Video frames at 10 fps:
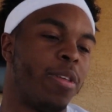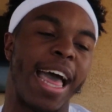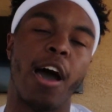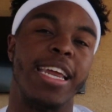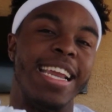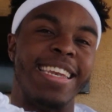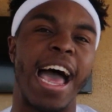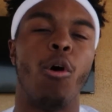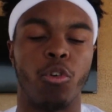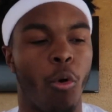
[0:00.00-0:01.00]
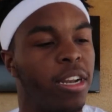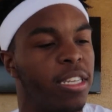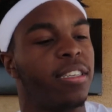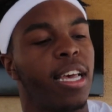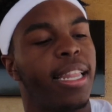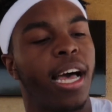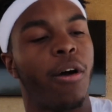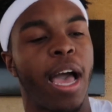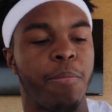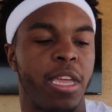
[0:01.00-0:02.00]
without a doubt, going to sell
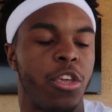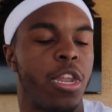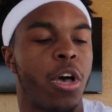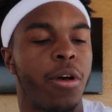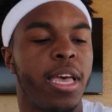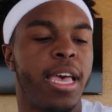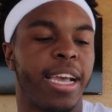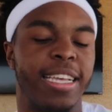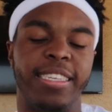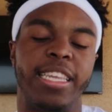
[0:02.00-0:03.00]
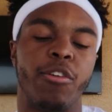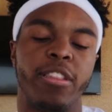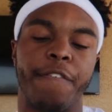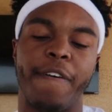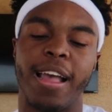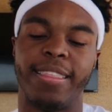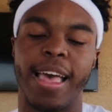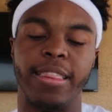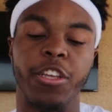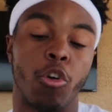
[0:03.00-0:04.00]
out. I mean, you know, considering the fact
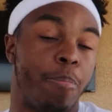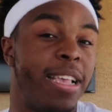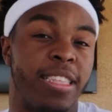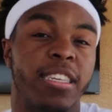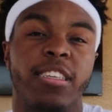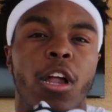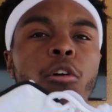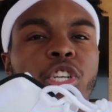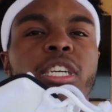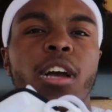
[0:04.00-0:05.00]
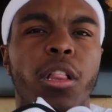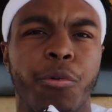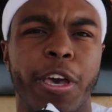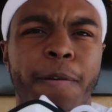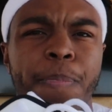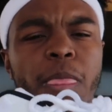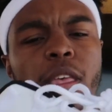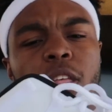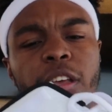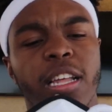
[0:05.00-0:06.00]
that these are this is an OG colorway.
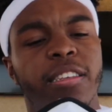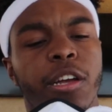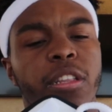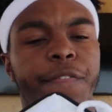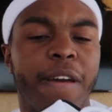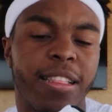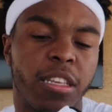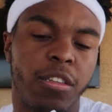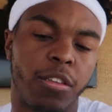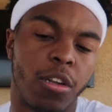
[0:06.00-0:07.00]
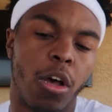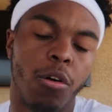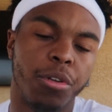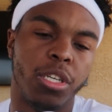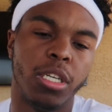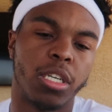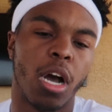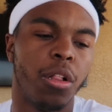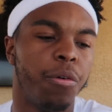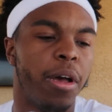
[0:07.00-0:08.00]
Considering the fact that this is an OG
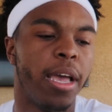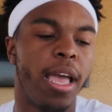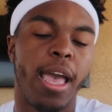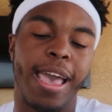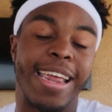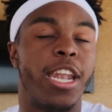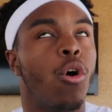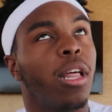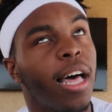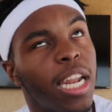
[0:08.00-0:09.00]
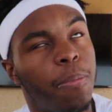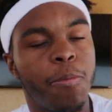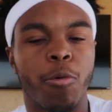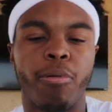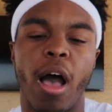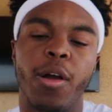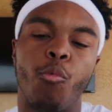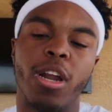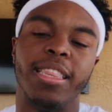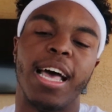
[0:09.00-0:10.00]
colorway, and I know a lot of people
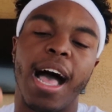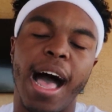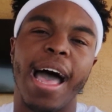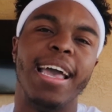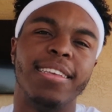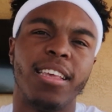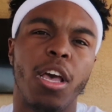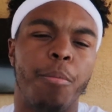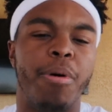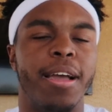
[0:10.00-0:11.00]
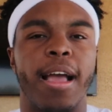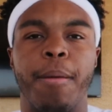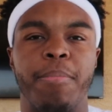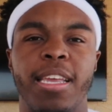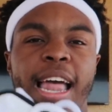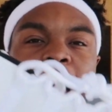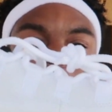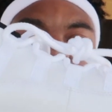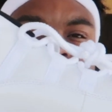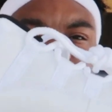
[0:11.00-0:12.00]
probably wanted the highs, but I mean,
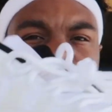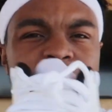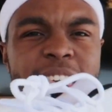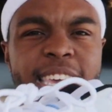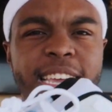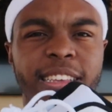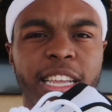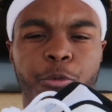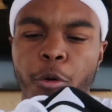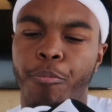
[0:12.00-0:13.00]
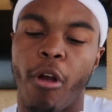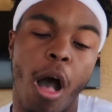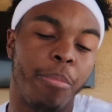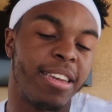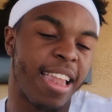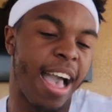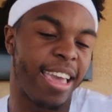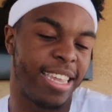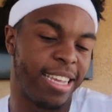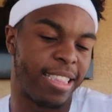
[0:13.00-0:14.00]
after seeing these, we're probably not
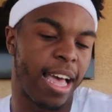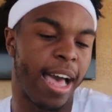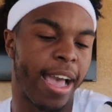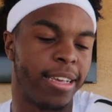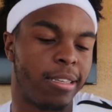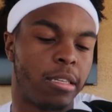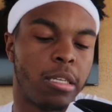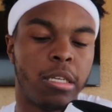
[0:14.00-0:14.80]
gonna get the highs